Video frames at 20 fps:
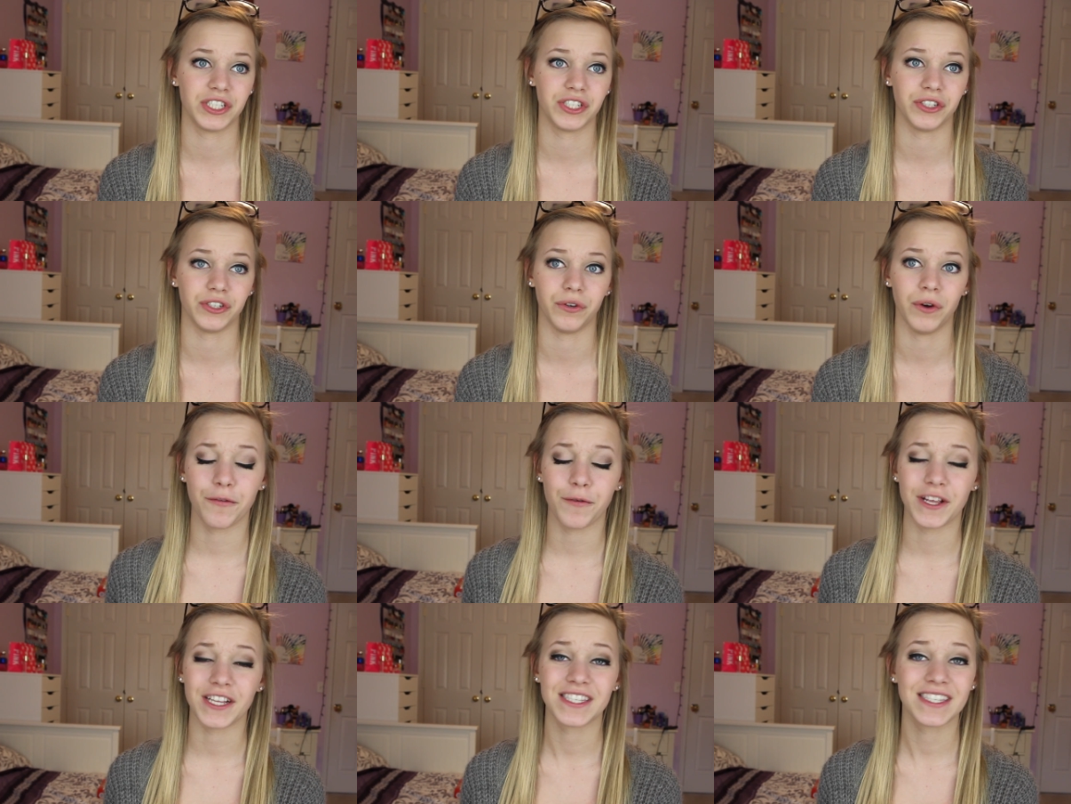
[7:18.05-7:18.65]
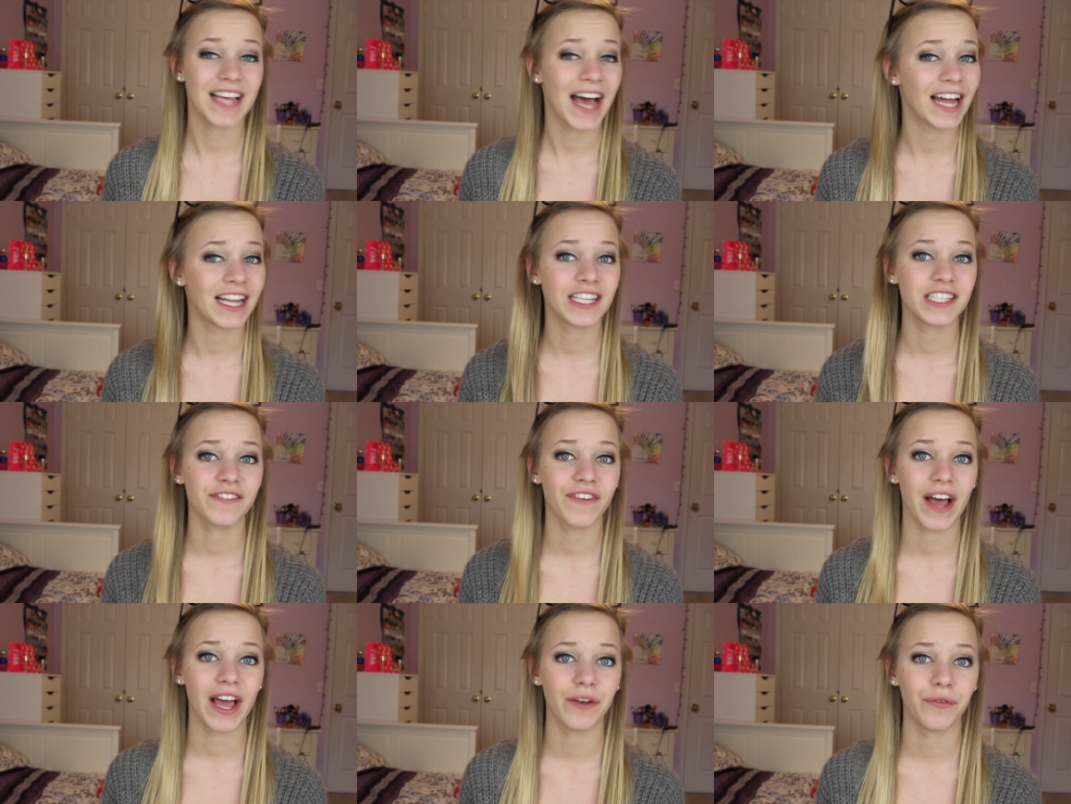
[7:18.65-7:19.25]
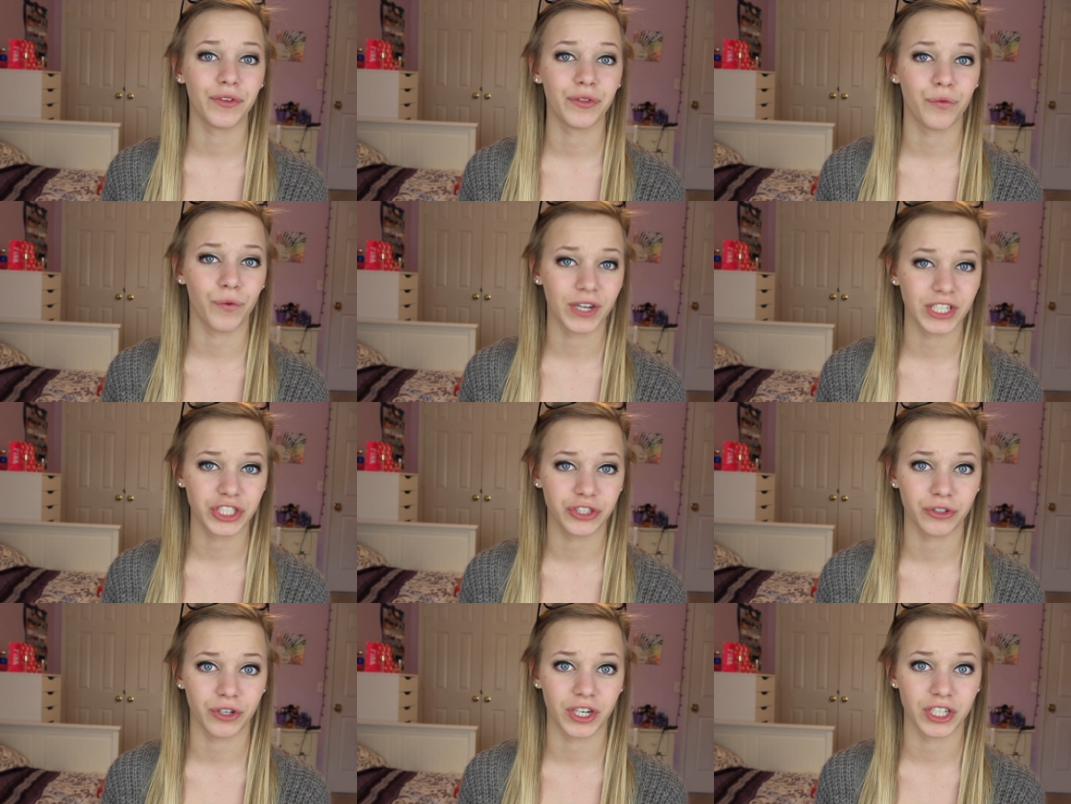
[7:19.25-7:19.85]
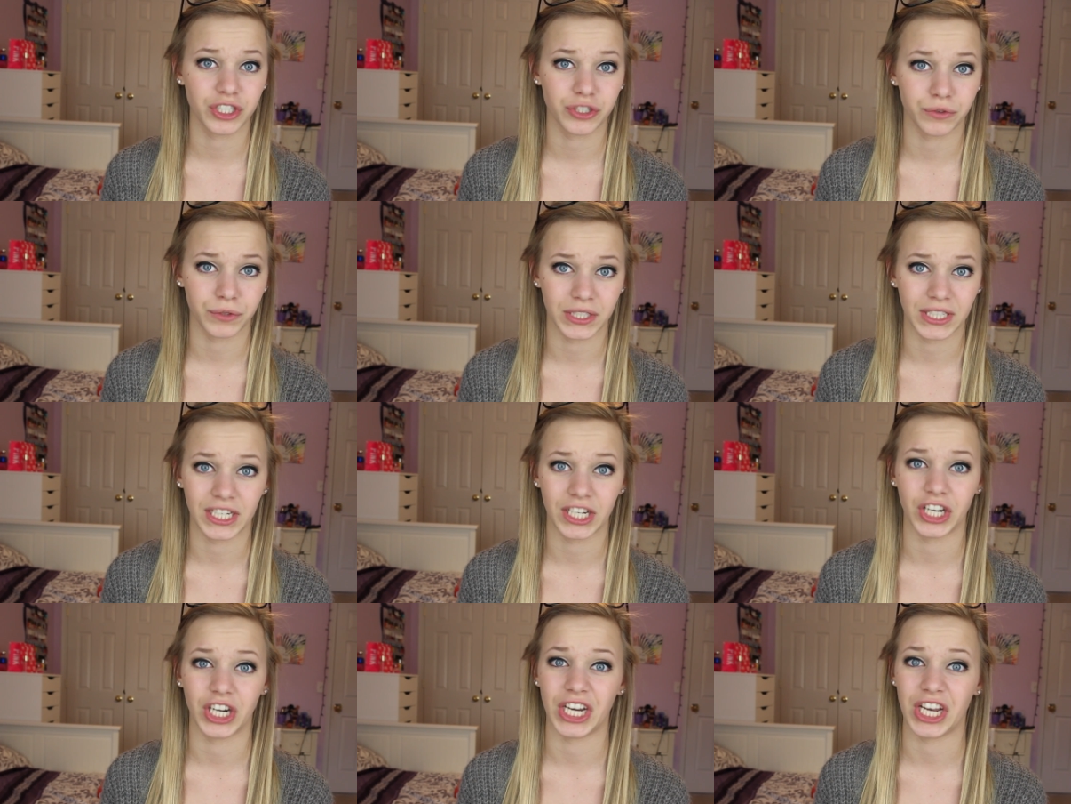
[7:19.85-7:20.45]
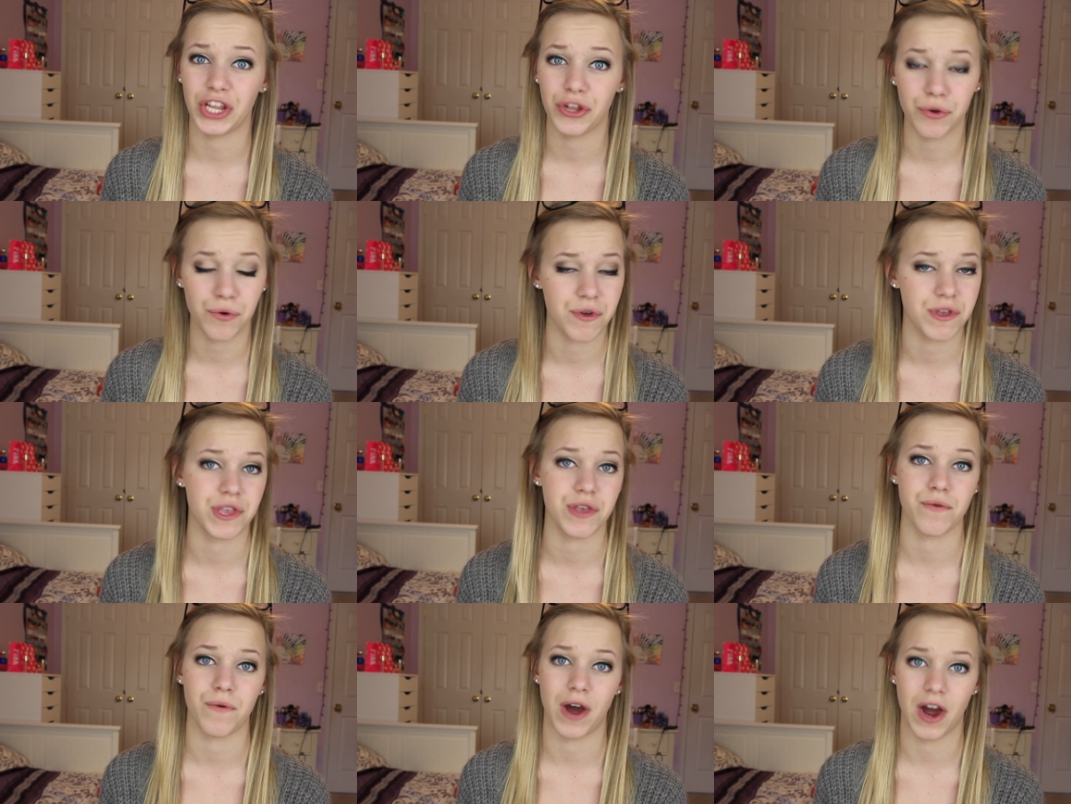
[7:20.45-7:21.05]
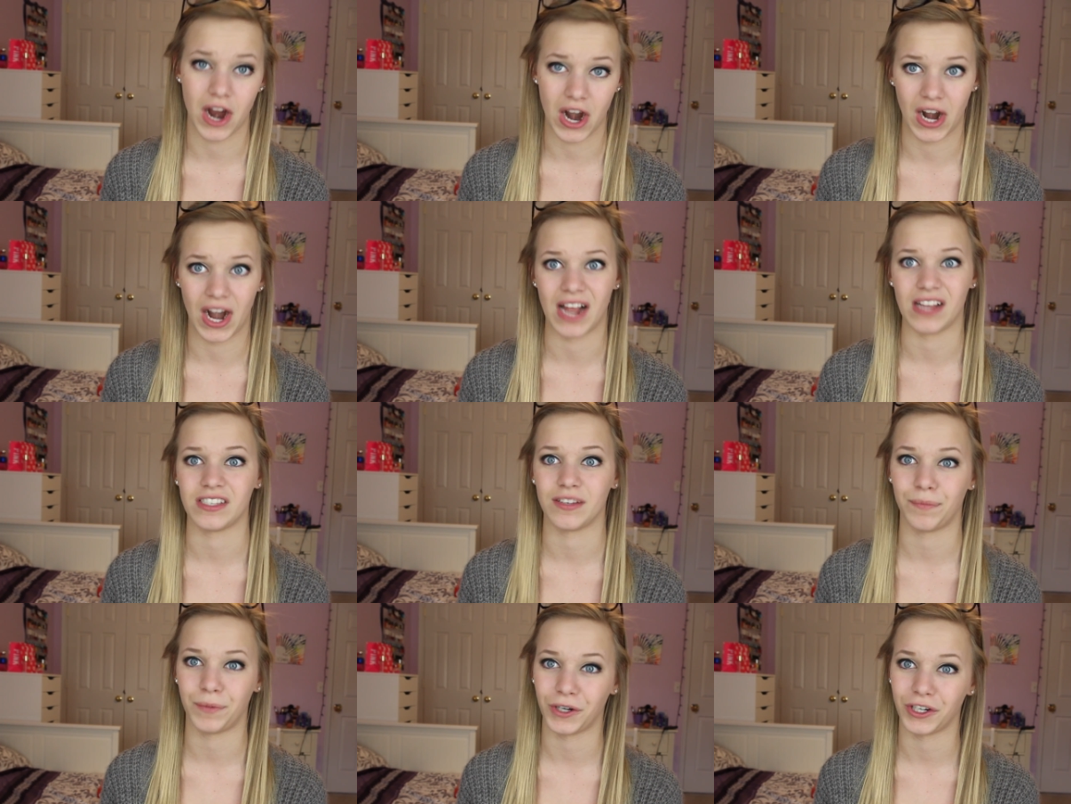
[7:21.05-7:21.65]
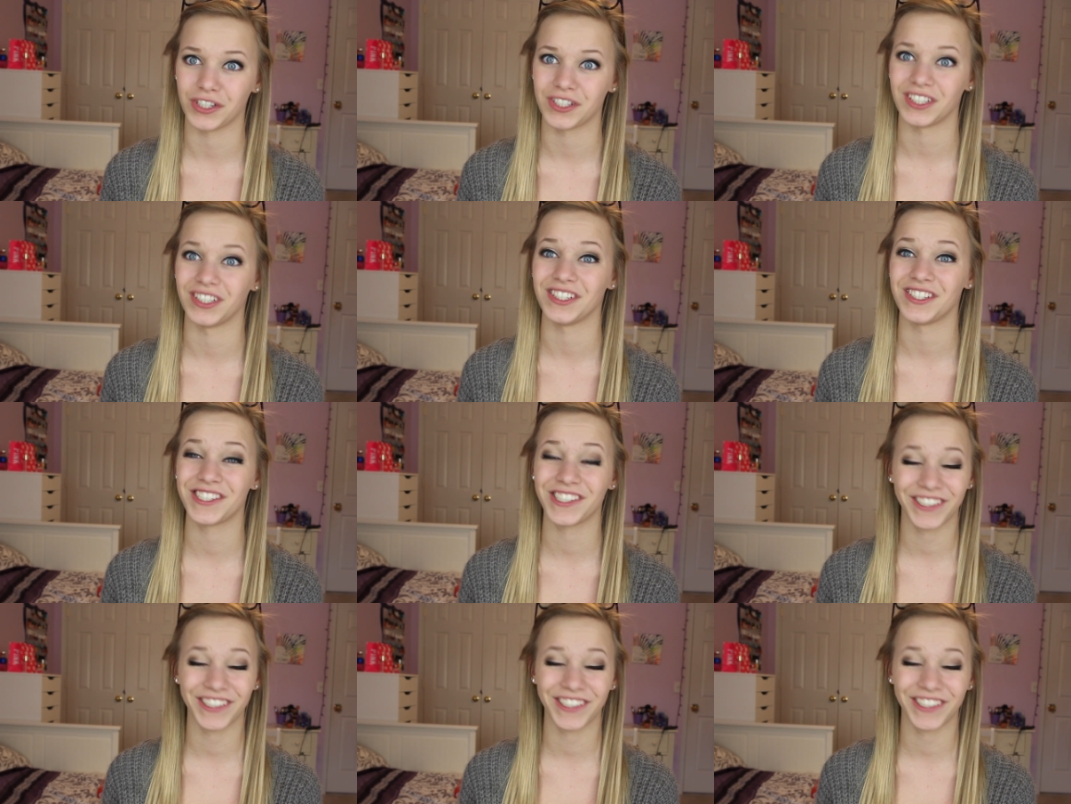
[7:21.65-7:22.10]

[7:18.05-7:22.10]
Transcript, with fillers: to be satisfied with what you are doing and who you are as a person.